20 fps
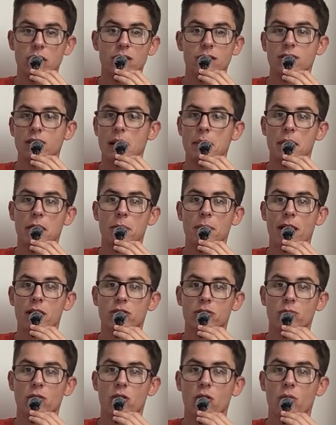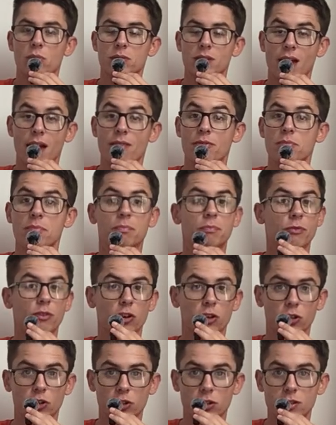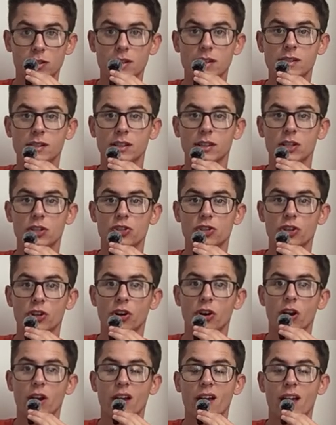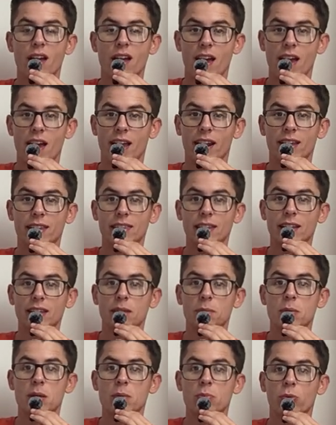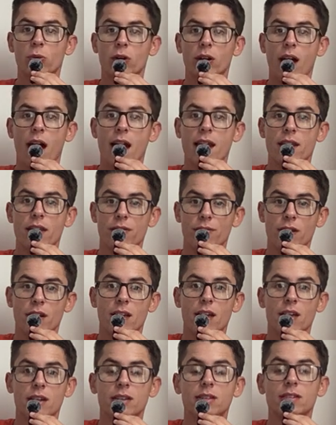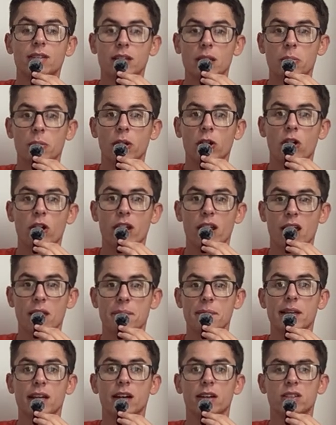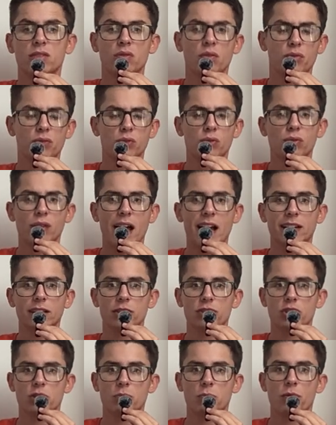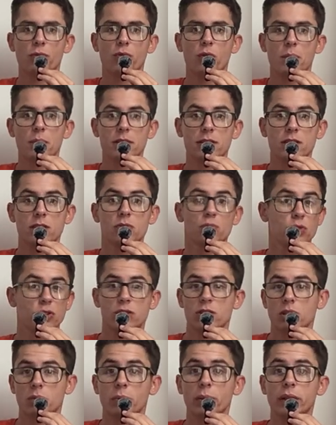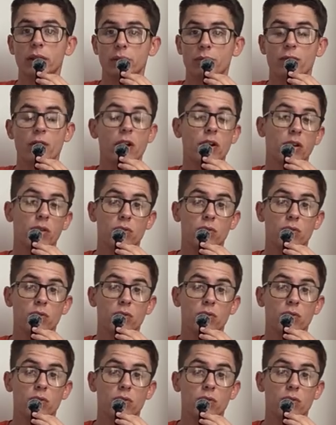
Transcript: It's the same thing with Patrick Mahomes. I have him for a good season this year, and I think the people are kind of sleeping on him because of a few lackluster performances, which is completely fair.